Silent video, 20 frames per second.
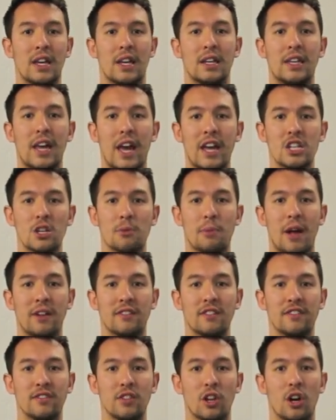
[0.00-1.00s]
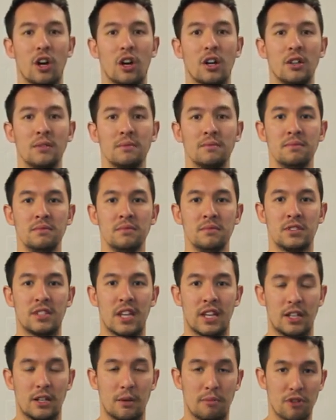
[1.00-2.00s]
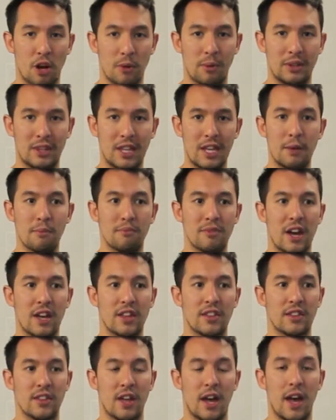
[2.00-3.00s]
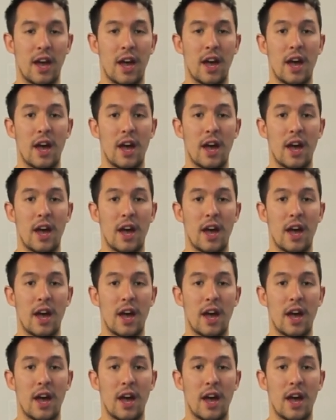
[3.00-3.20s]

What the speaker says: engage your pelvic floor, taking a proper deep breath, of